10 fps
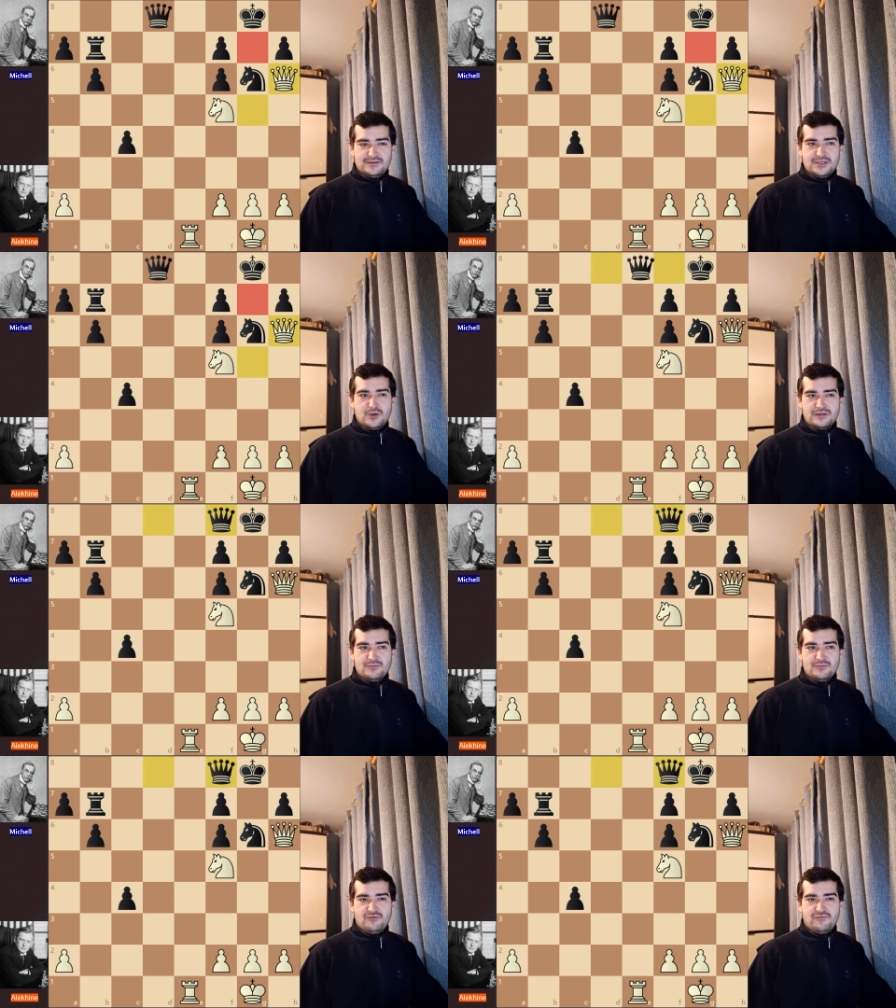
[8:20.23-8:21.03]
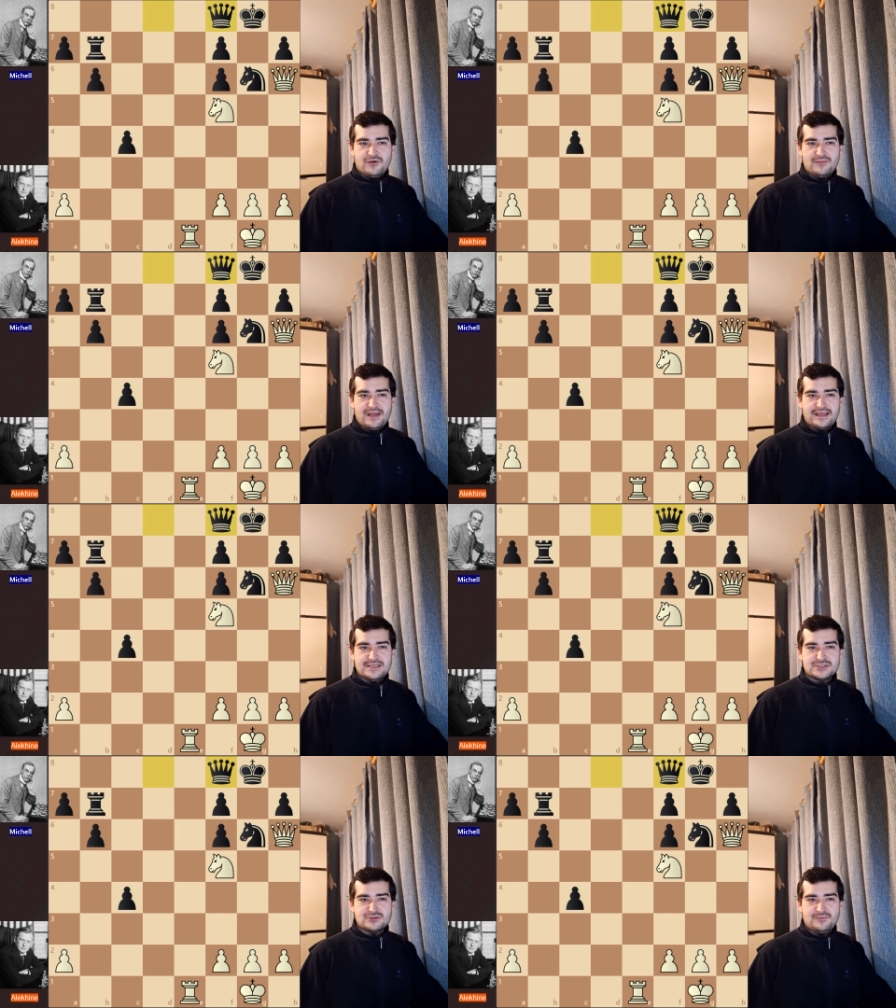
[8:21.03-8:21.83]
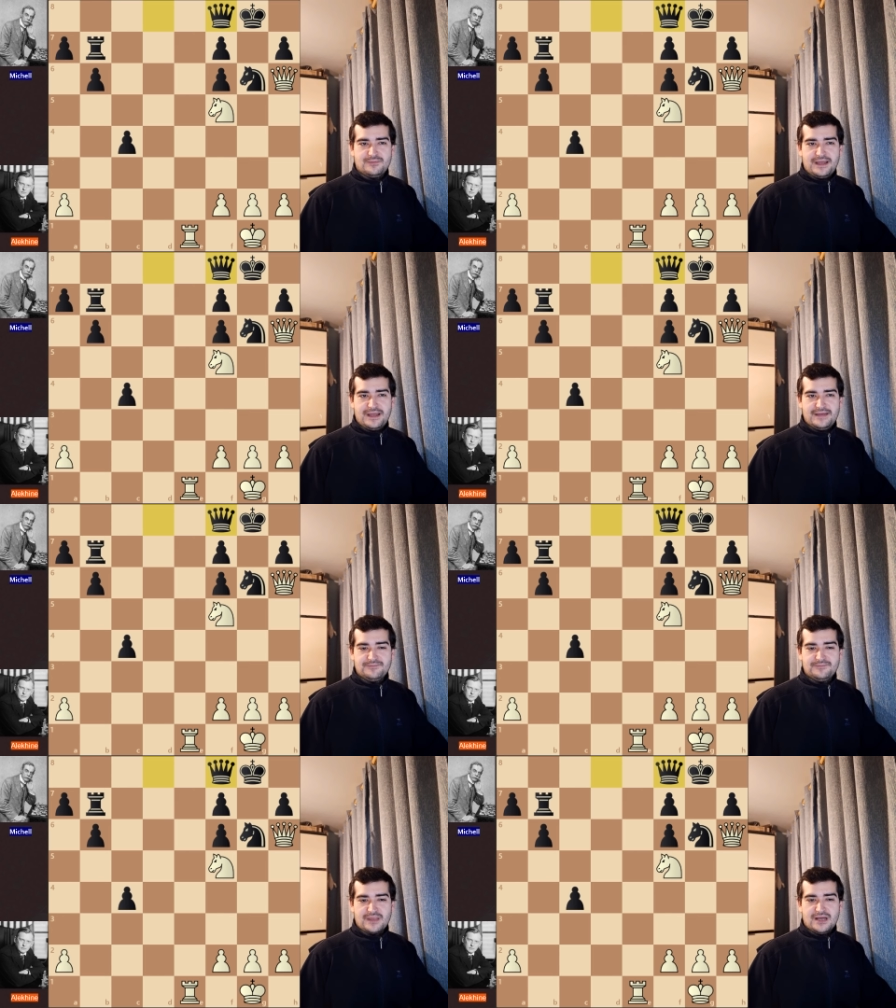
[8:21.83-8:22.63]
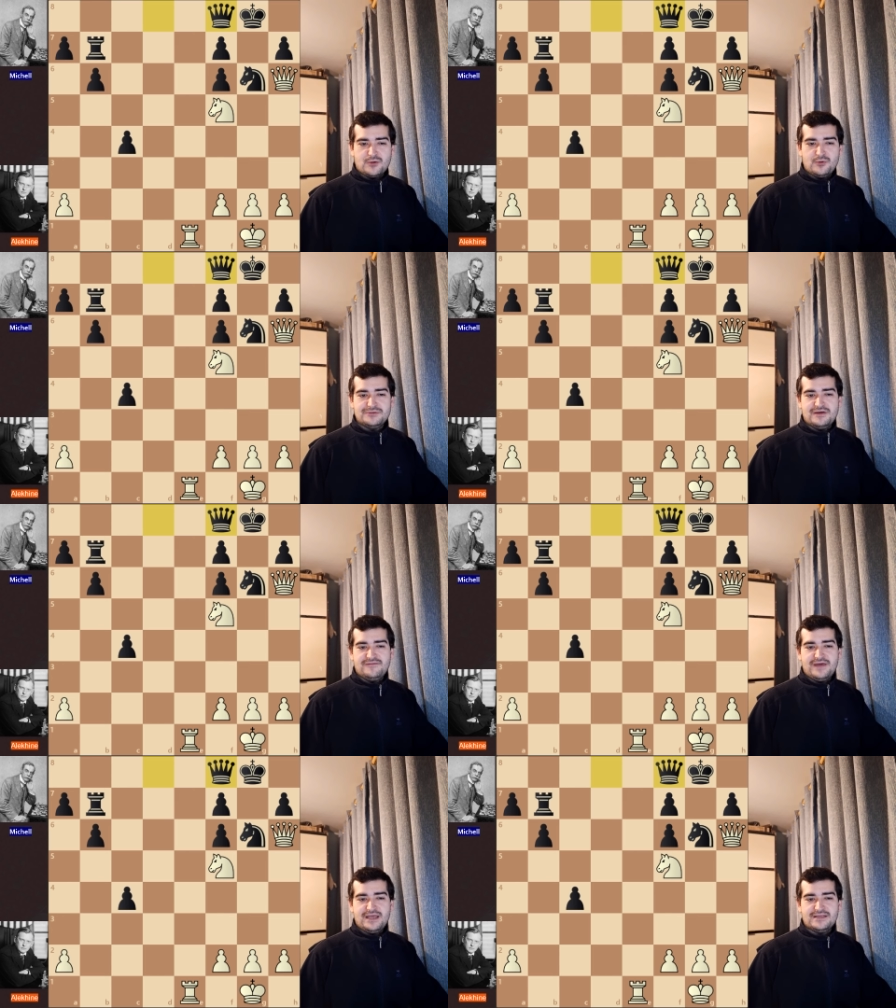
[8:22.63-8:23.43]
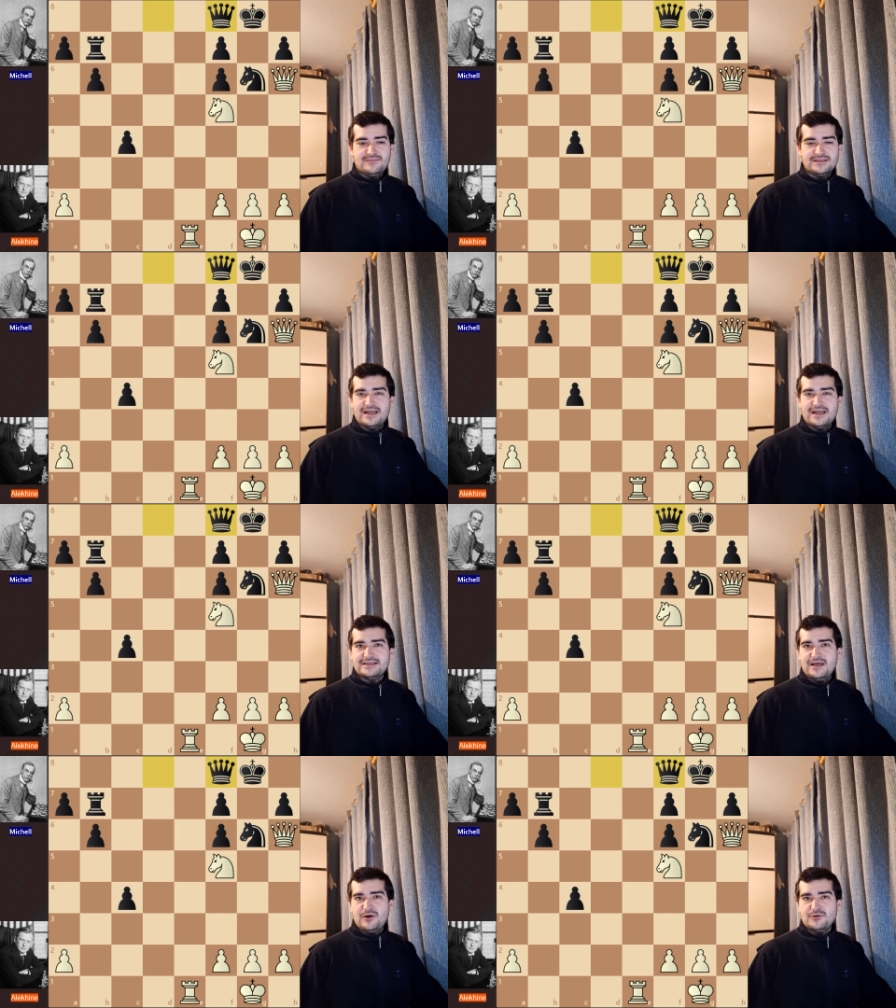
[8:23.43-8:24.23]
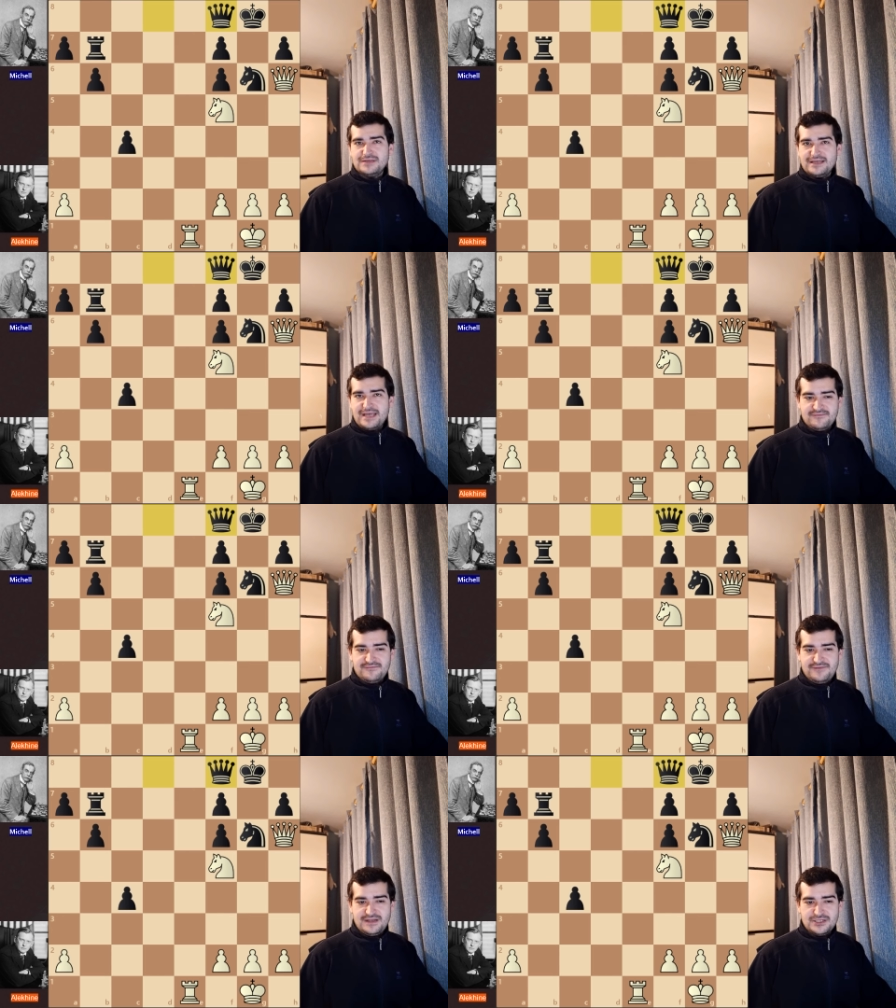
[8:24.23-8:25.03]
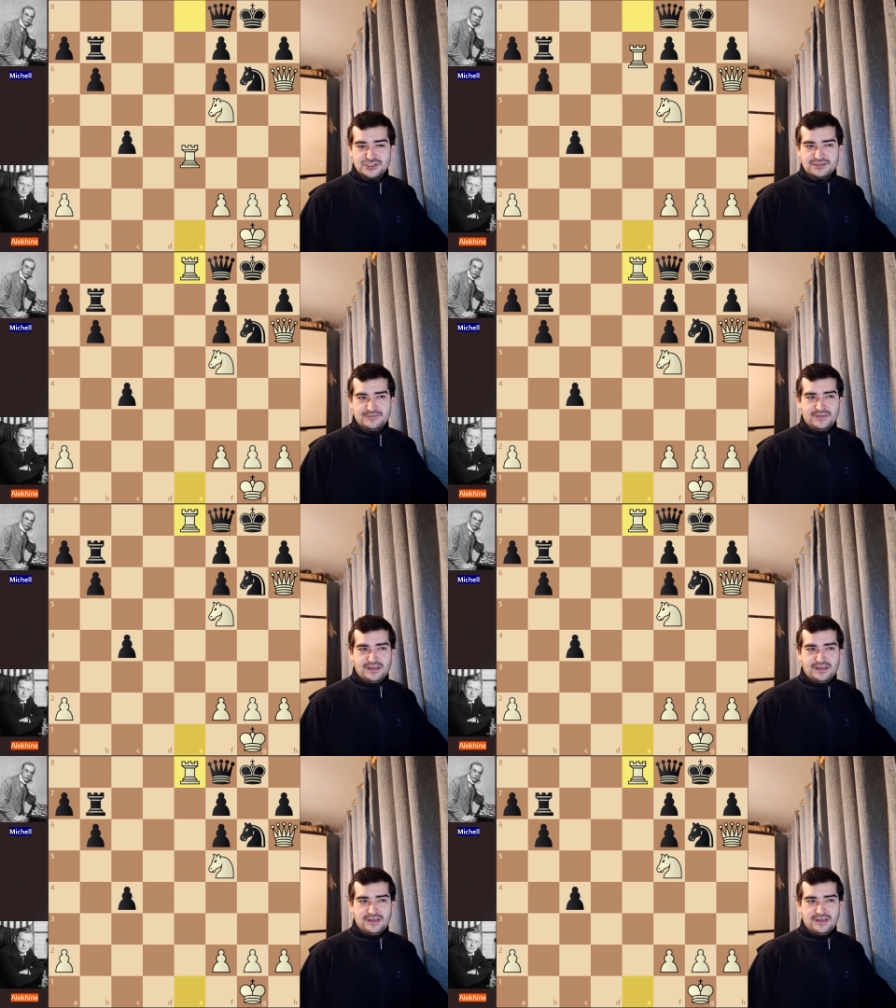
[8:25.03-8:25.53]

The only move for black is to play queen to f8, but right now the game finished.